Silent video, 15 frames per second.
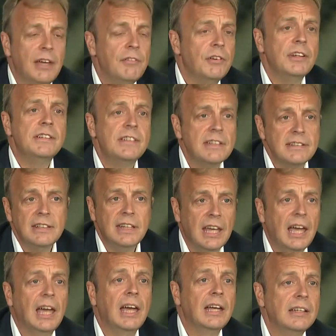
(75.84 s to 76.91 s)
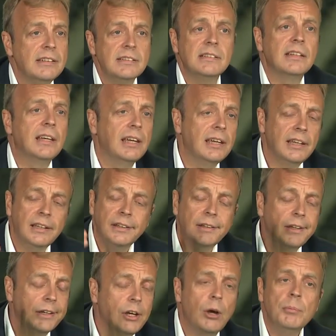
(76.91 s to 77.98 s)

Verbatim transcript: Every city has uh,